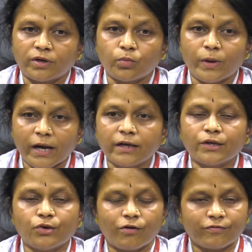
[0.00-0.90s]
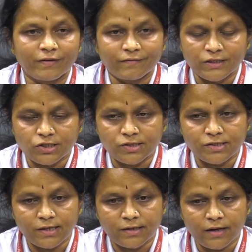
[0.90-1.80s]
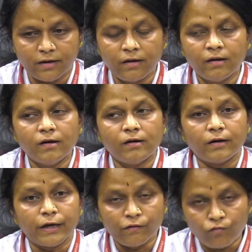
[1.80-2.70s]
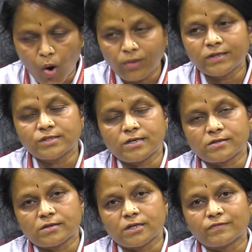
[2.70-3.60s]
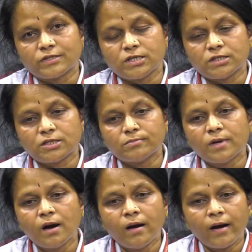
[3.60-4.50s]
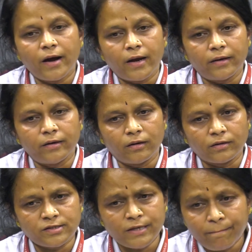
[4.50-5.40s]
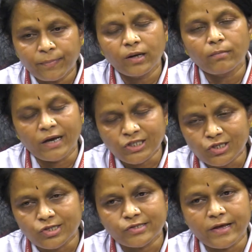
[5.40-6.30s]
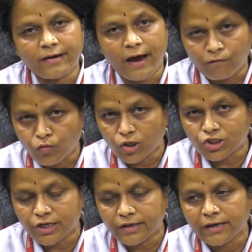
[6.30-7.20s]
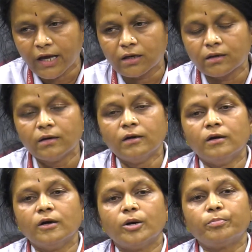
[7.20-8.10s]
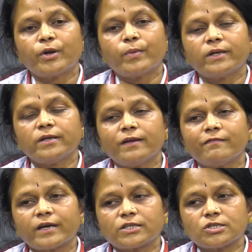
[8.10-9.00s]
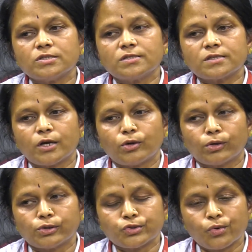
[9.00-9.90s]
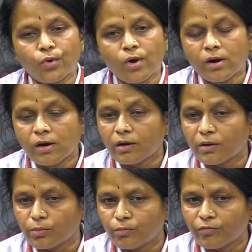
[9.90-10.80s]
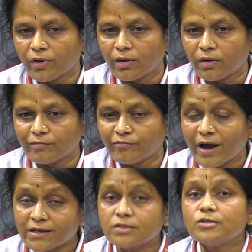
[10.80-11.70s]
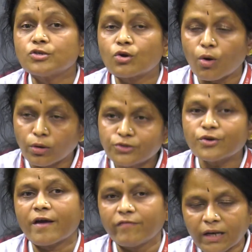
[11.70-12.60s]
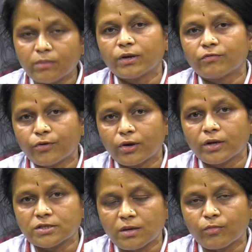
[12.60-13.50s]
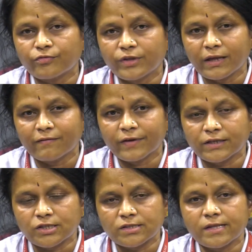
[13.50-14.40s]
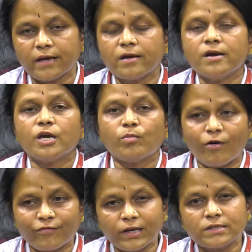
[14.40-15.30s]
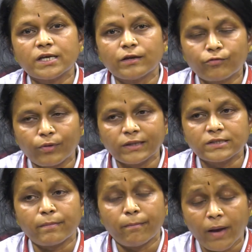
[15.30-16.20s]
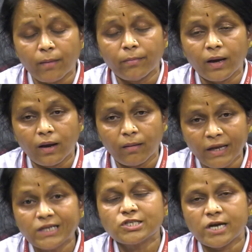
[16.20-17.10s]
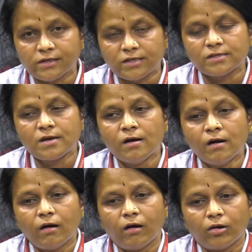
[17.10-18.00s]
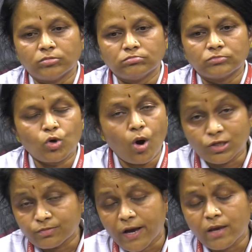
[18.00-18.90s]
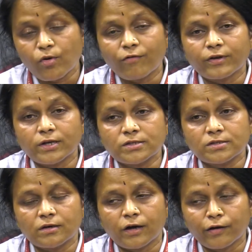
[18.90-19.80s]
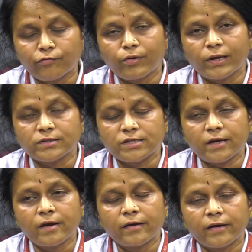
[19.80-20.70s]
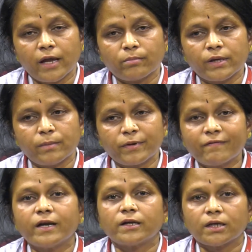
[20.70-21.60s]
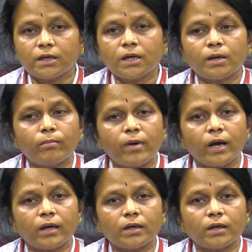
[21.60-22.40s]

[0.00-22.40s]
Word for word: a variety of infections that can uh, involve the central nervous system and uh, simple measures like hand washing can uh, prevent the infections and also uh, uh, vaccines are also available for uh, some of the infections like Haemophilus influenza meningitis uh, caused by Haemophilus uh, influenzae can be prevented by